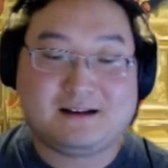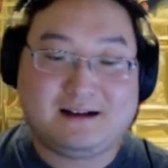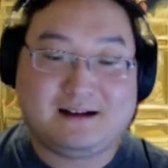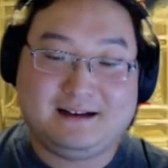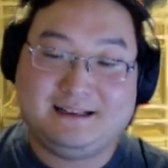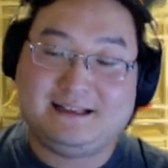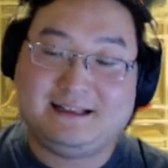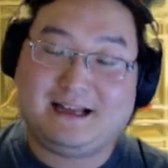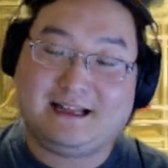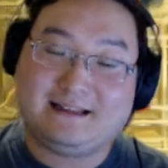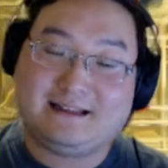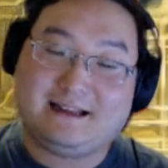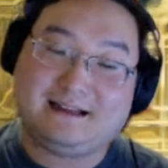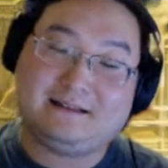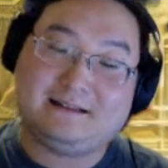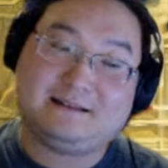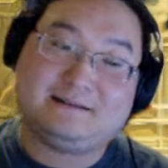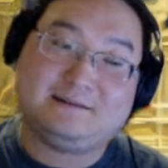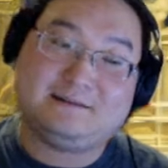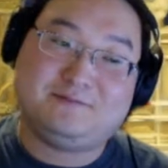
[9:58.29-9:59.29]
And that
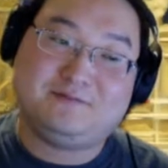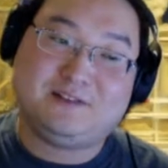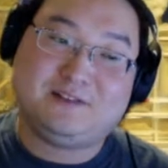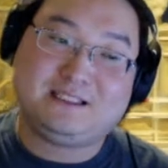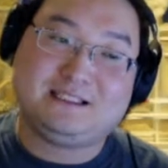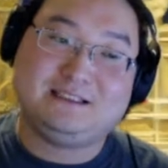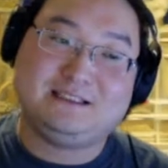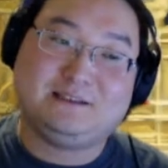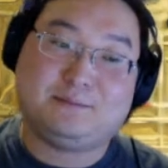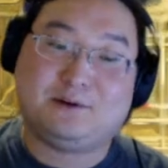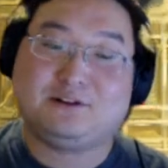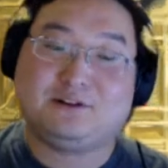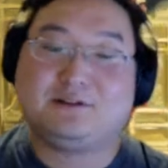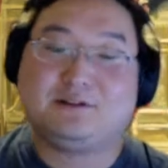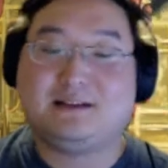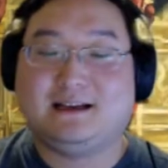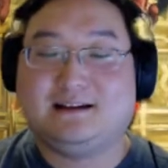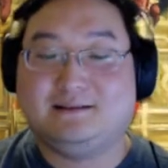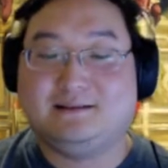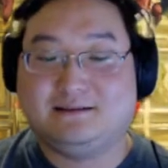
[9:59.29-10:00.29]
visiting your birth
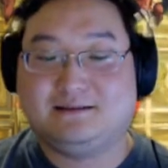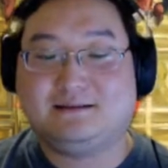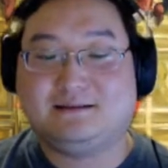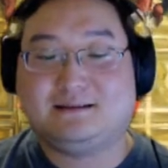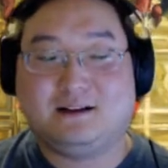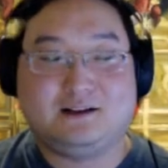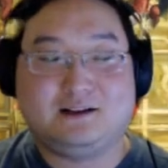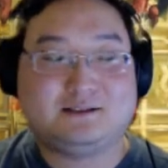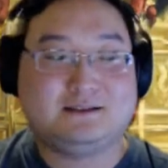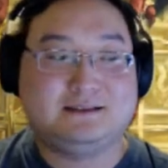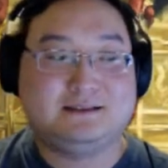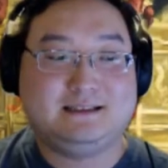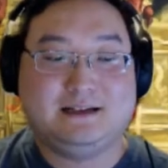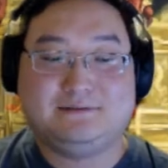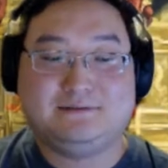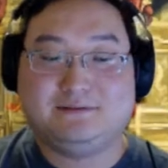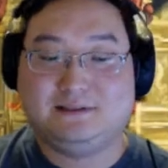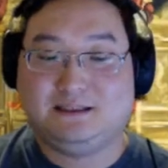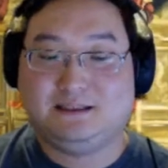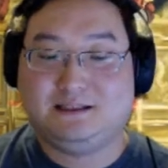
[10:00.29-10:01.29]
town also
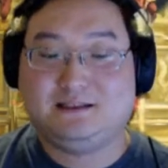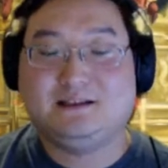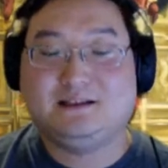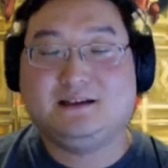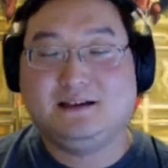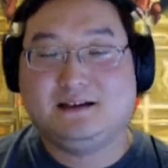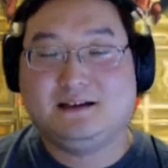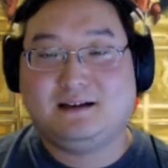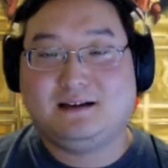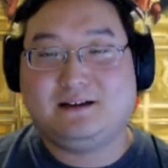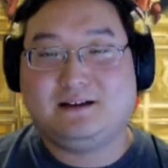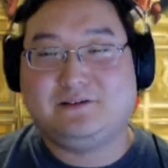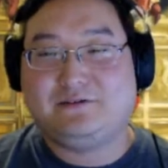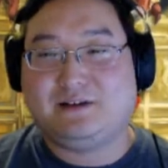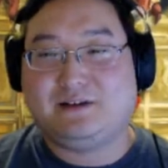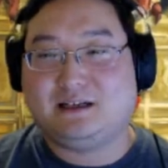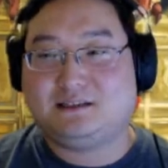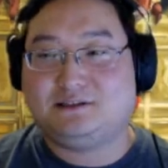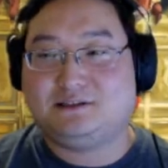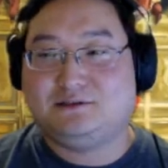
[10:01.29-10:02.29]
definitely
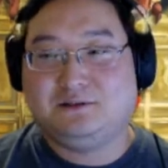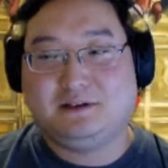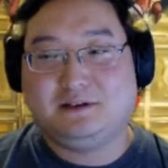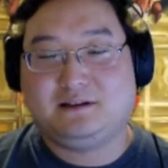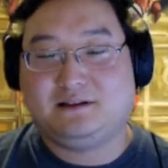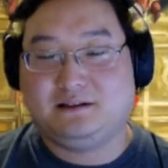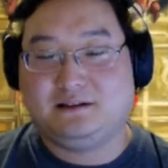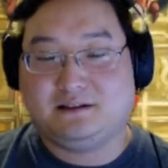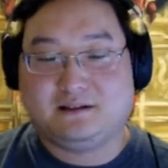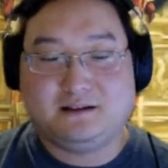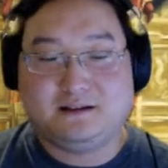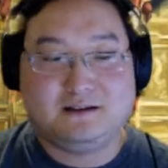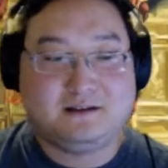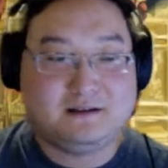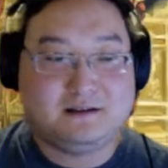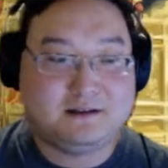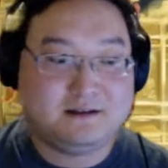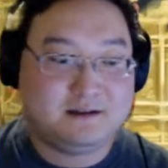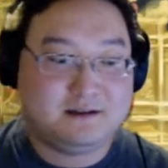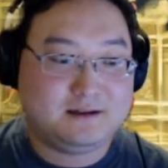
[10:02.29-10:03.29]
affects you, I think.
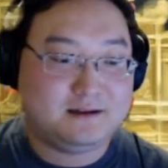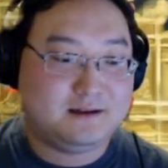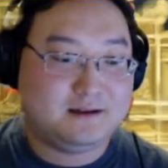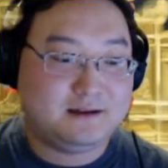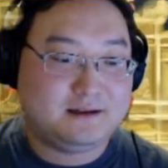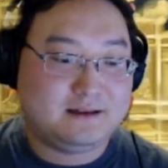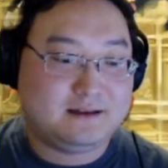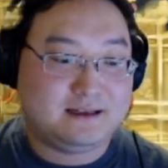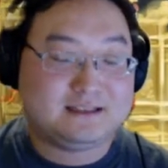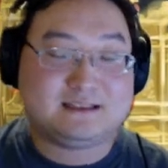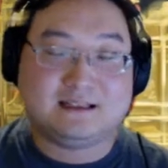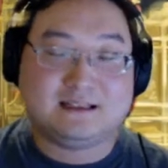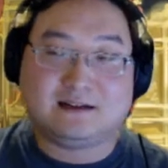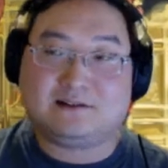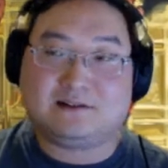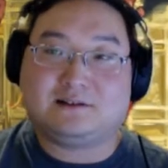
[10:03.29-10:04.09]
It's another